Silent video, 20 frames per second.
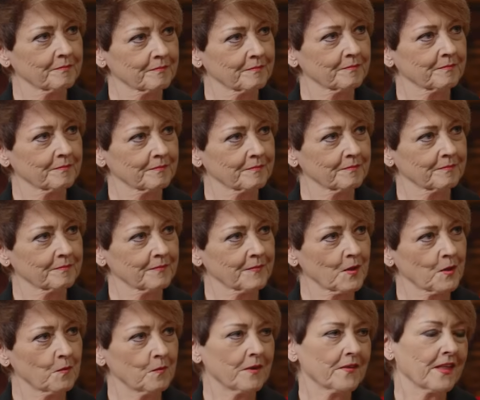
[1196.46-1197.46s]
what people are
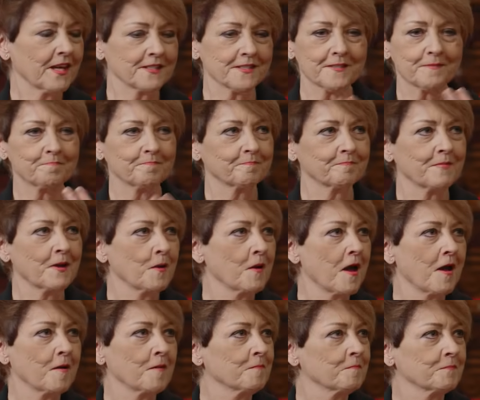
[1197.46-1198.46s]
saying, so you know what they're going to say.